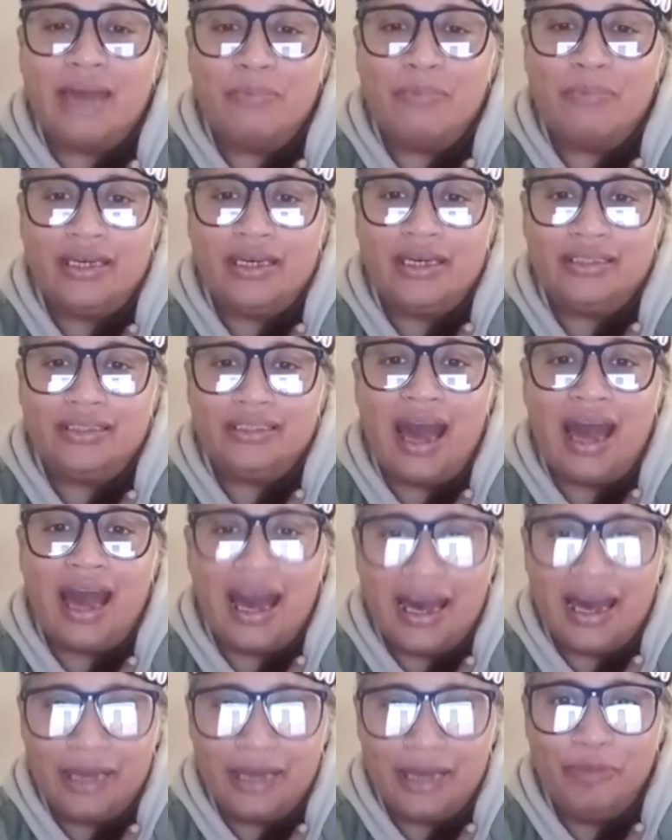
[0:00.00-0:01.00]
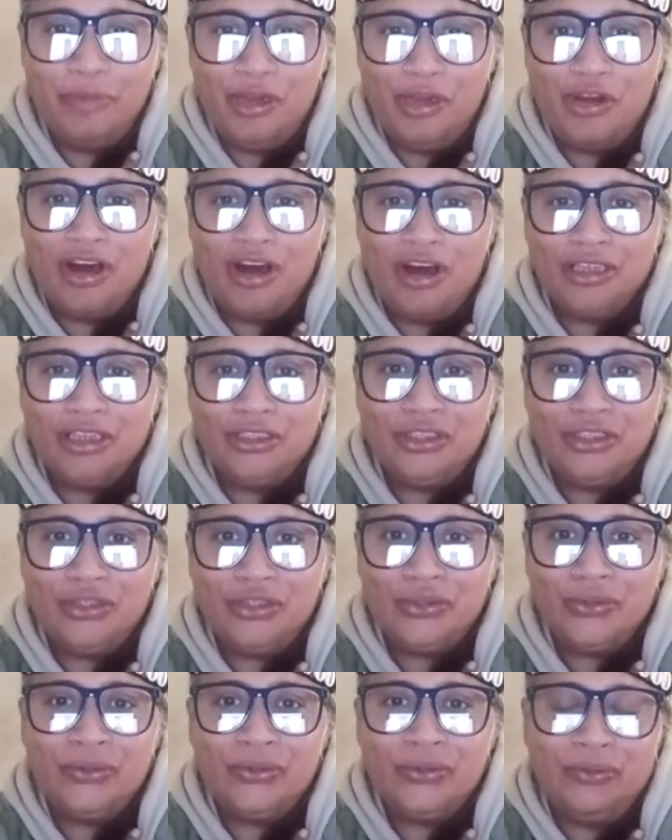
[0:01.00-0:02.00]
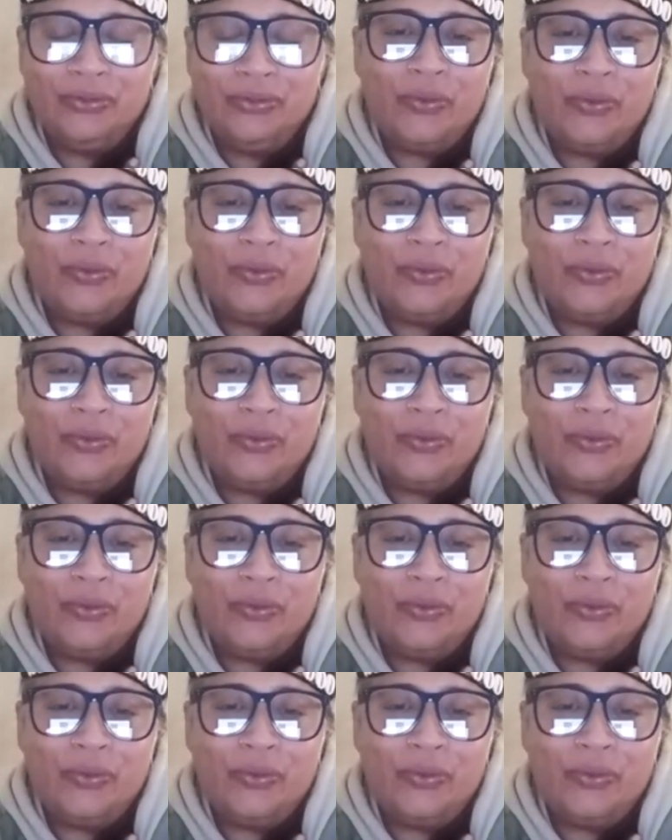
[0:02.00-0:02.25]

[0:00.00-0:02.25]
the tribe that I belong to,